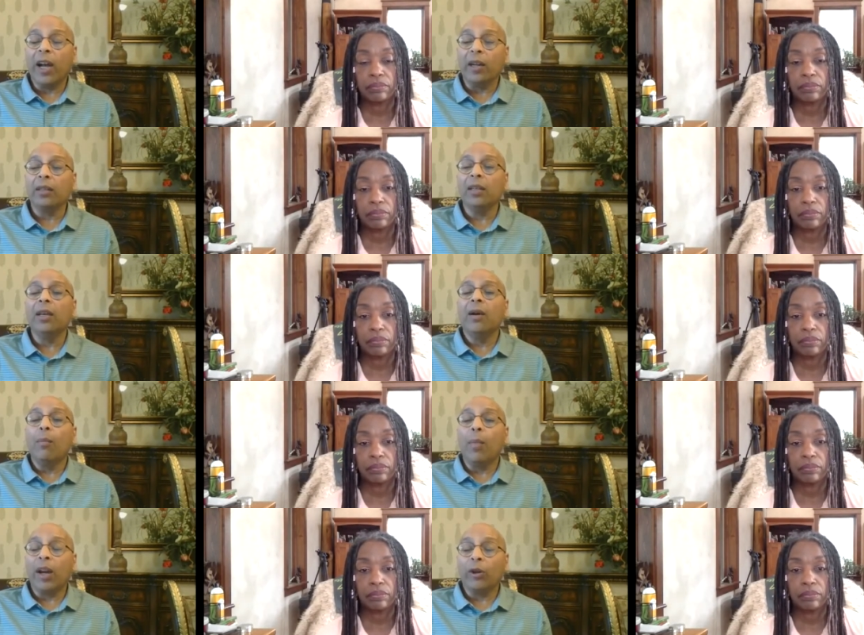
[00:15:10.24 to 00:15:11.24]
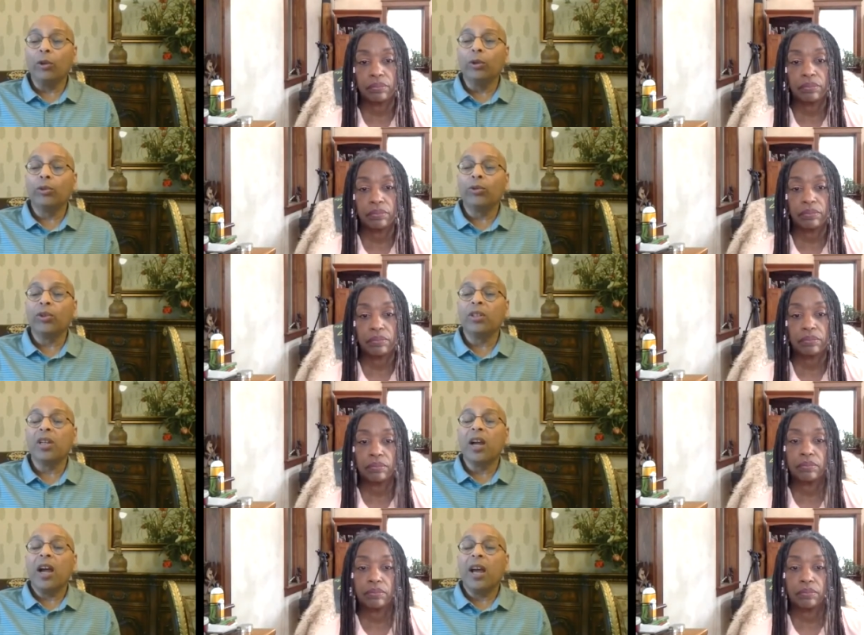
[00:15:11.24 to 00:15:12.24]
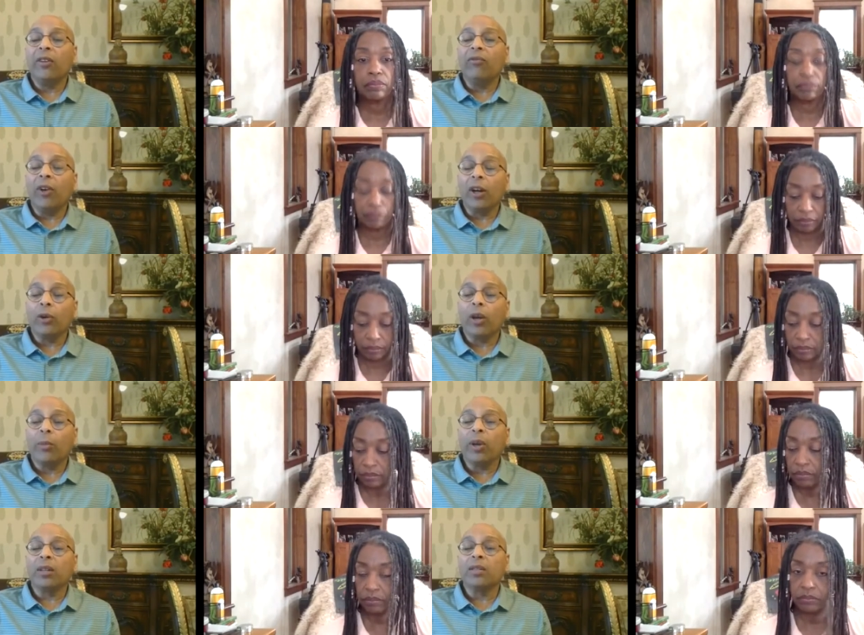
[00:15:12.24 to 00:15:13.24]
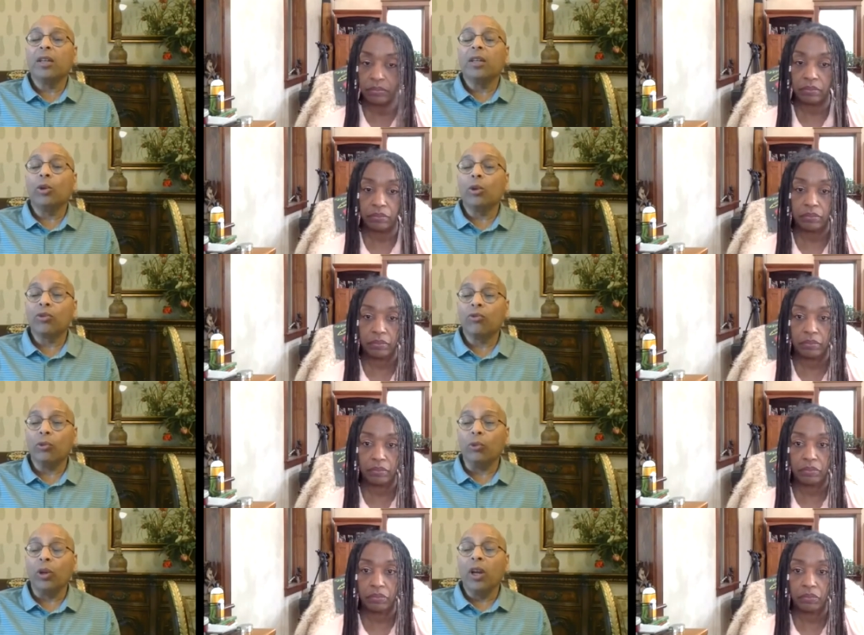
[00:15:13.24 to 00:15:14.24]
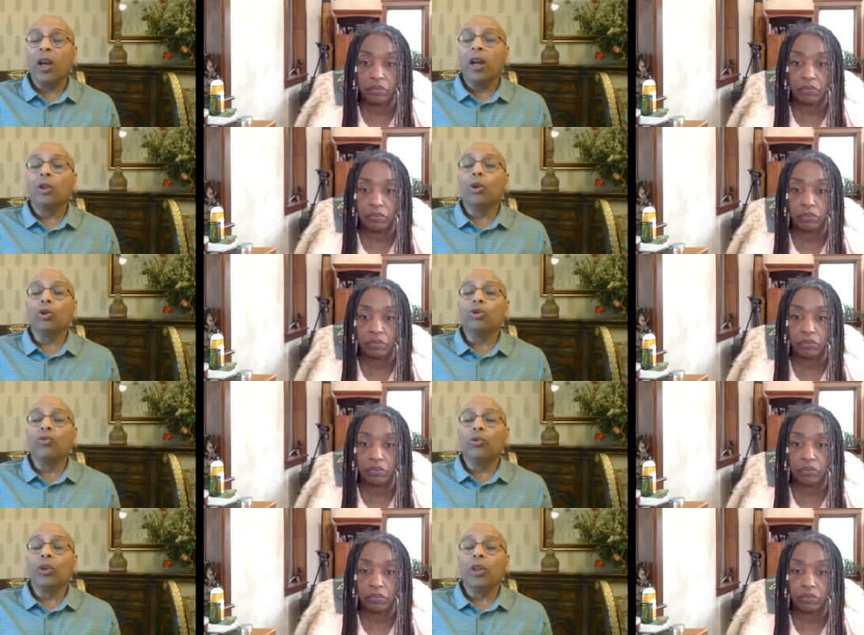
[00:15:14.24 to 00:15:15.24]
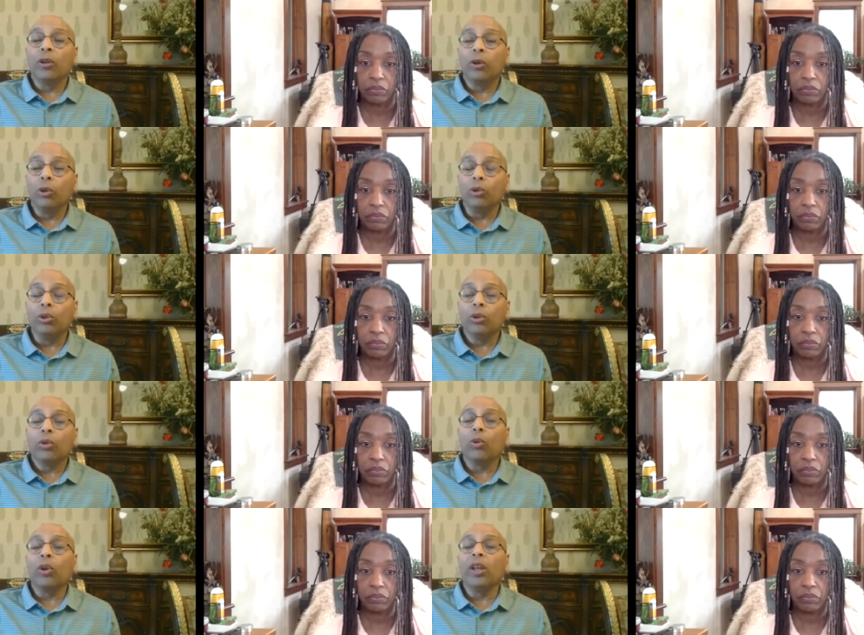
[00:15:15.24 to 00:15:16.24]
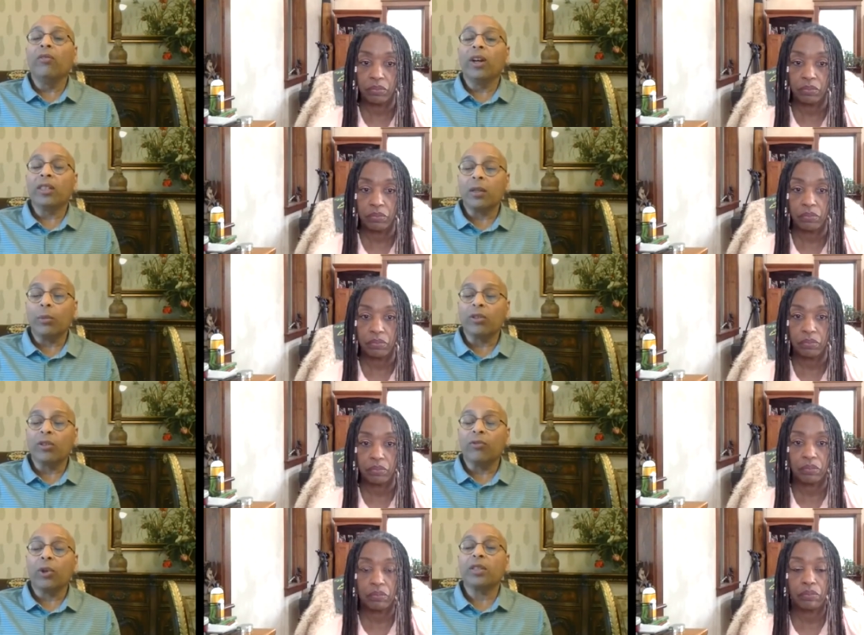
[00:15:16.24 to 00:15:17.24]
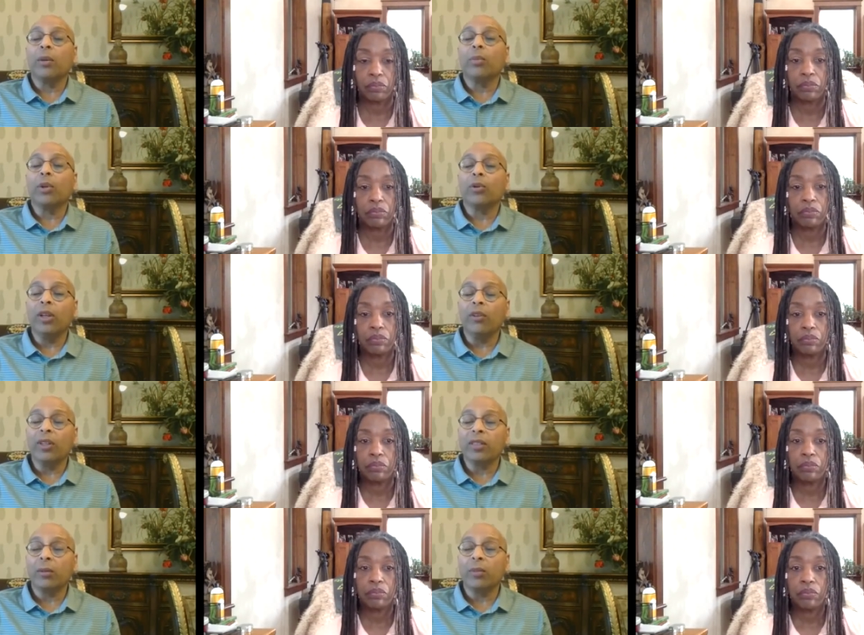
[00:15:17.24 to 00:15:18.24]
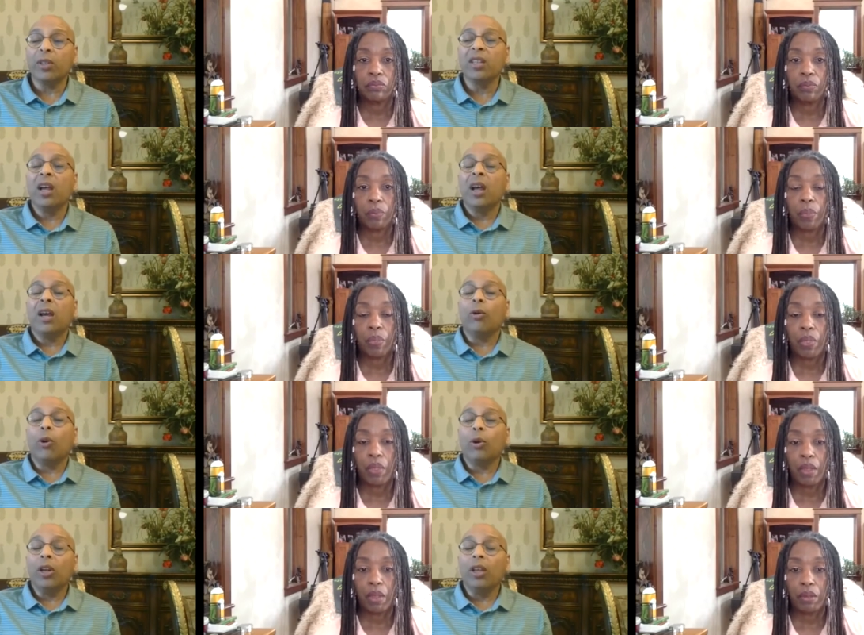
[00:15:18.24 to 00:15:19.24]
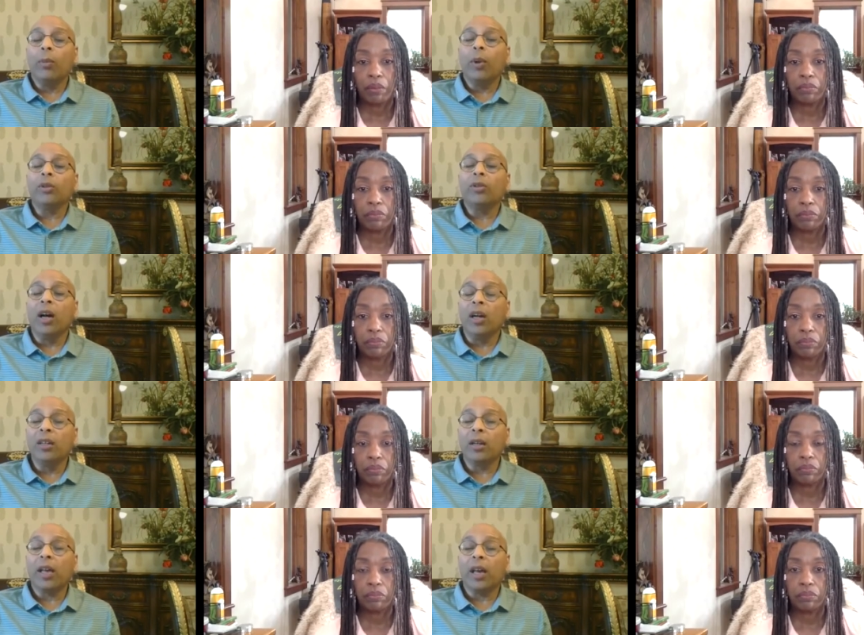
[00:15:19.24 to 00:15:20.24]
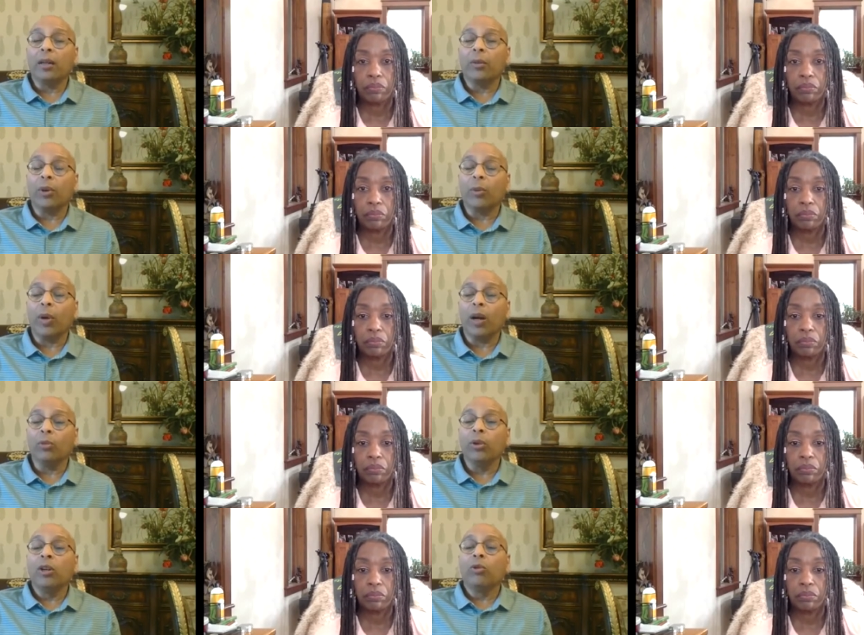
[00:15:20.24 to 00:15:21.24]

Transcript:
Speaker 1: healthy micronutrients and phytochemicals in those foods. And those food include green vegetables. For example, green vegetables have only about one hundred calories per pound.